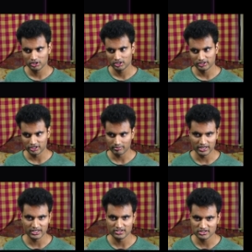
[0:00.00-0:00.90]
the
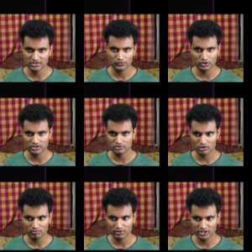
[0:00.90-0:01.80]
dependencies for these
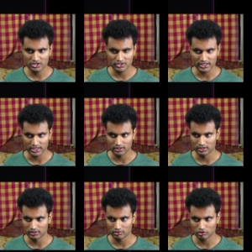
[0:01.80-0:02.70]
components
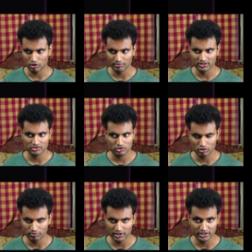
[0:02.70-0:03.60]
and copy this
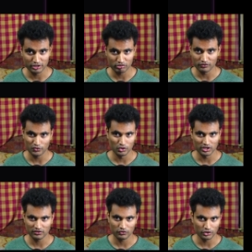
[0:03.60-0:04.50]
component into a folder for